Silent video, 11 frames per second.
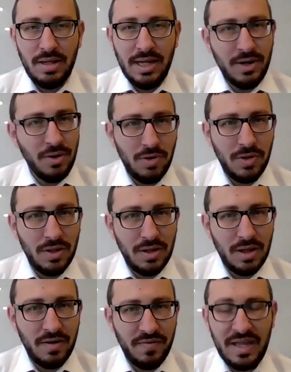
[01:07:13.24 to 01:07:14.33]
and all
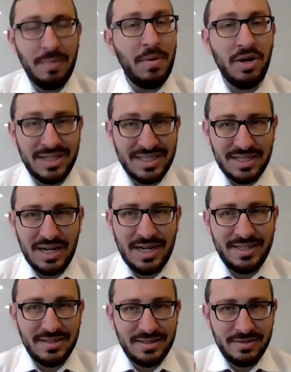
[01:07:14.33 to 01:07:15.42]
of them are designed
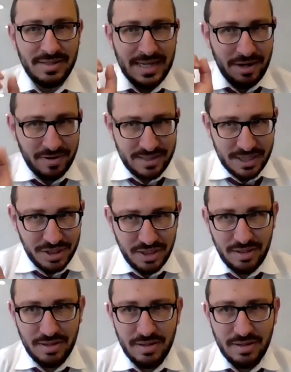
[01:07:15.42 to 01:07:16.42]
to get our attention